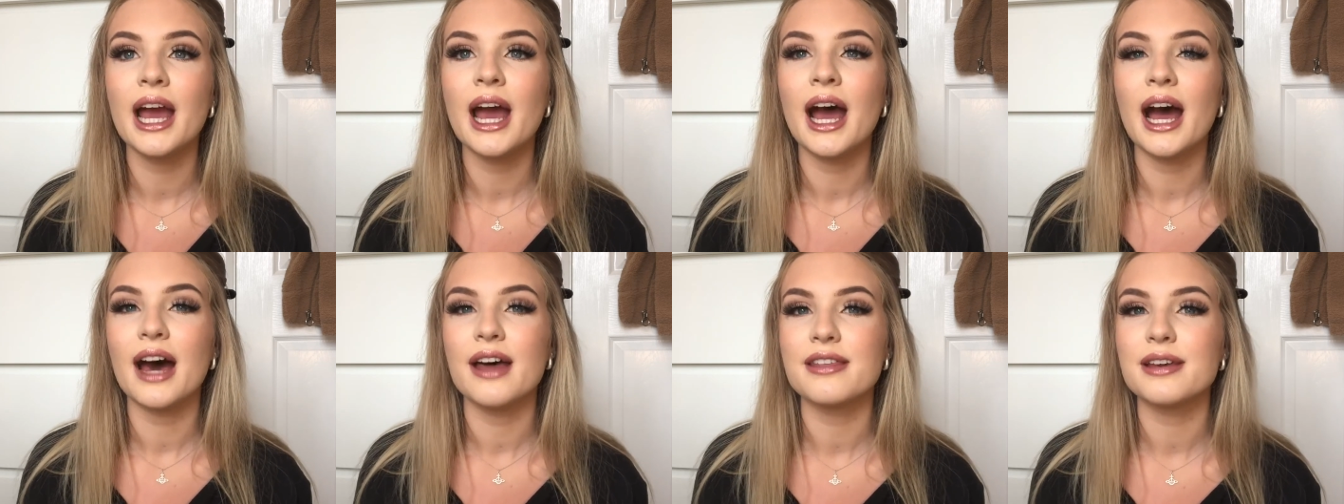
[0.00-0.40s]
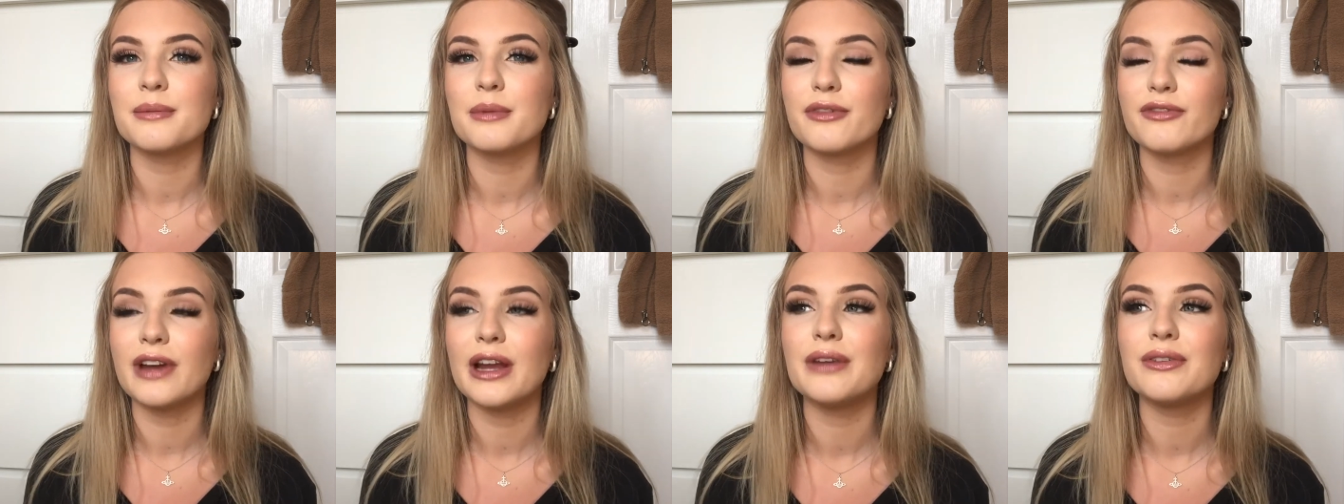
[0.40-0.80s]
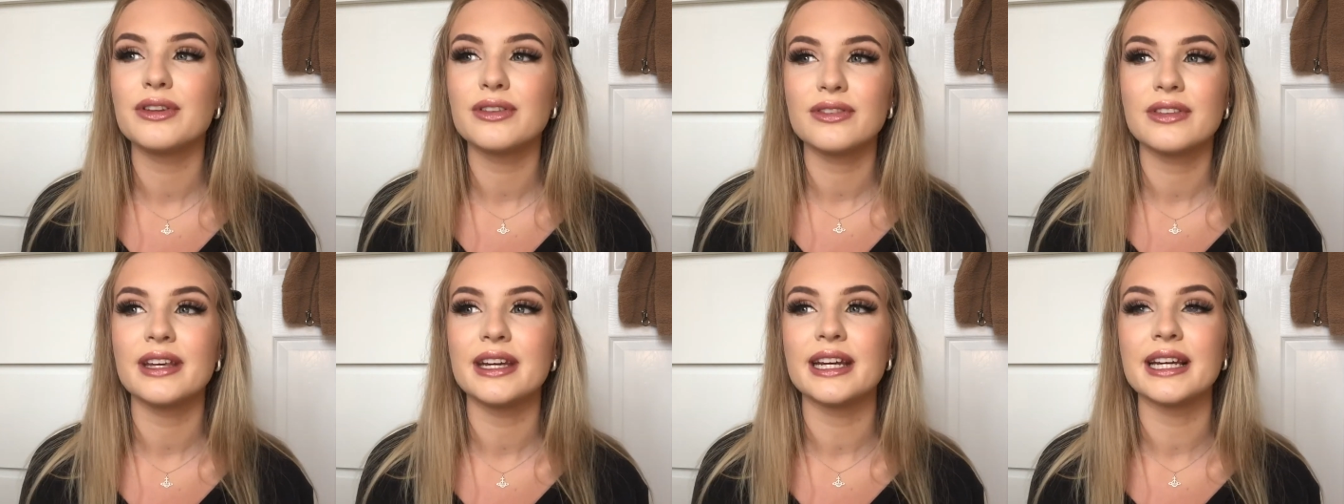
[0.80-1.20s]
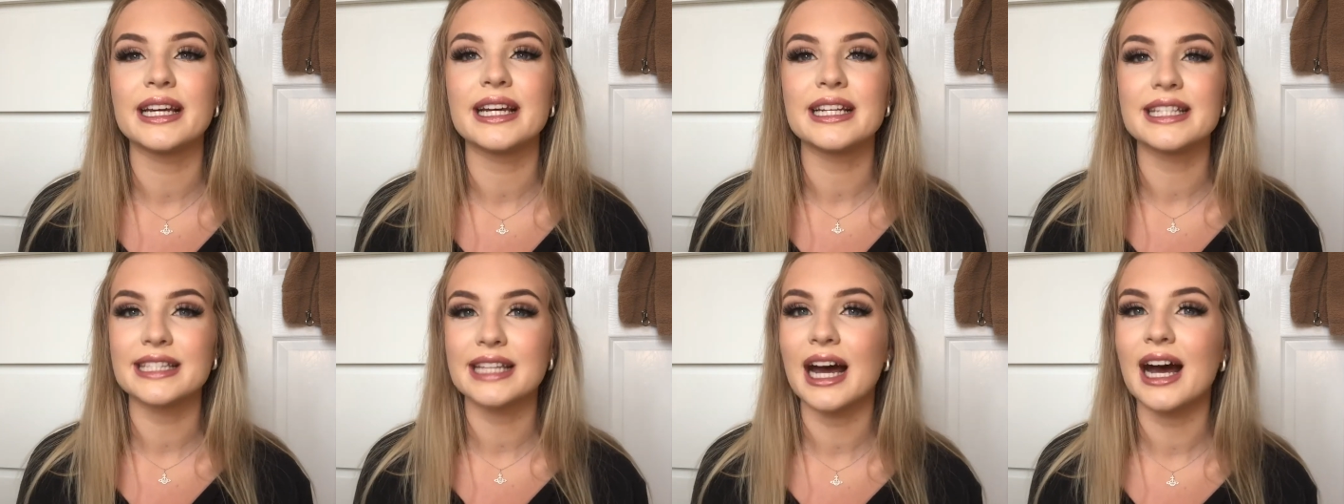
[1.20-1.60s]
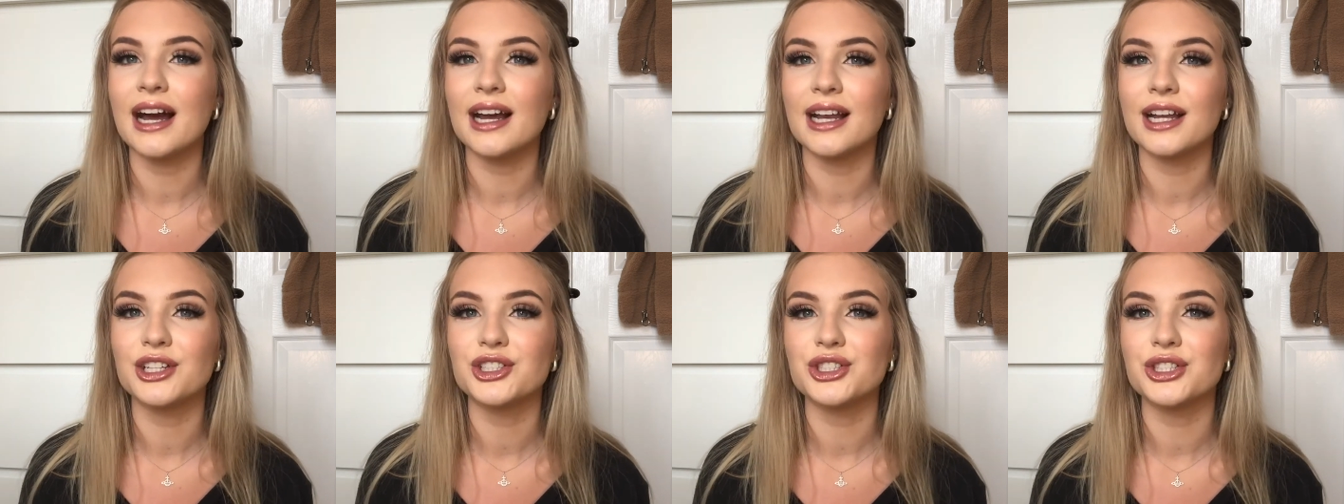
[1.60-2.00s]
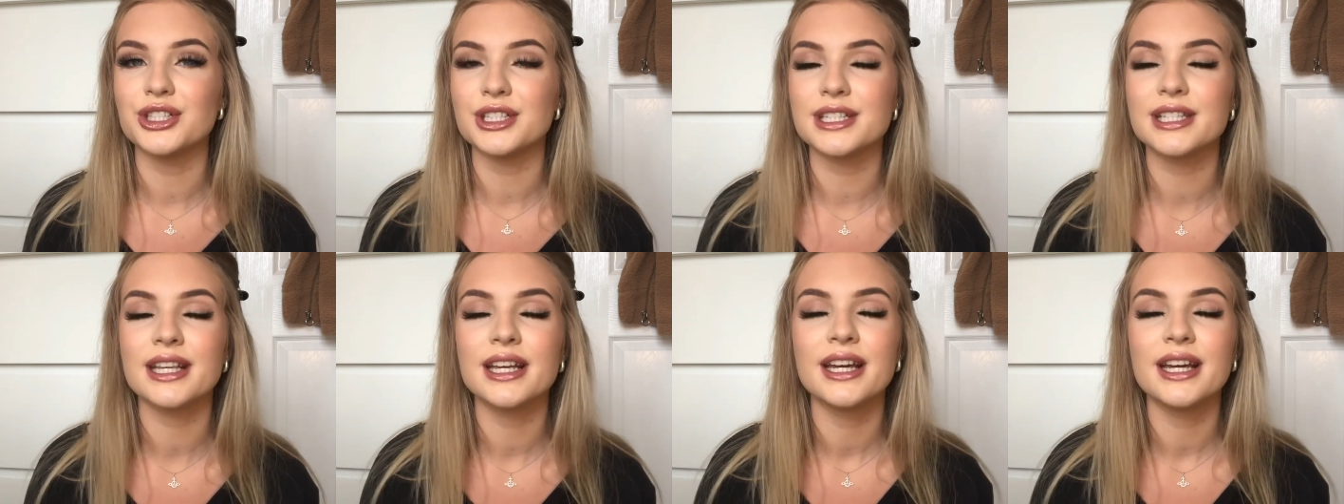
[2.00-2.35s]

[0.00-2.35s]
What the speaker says: I think my favourite thing is the eyelashes.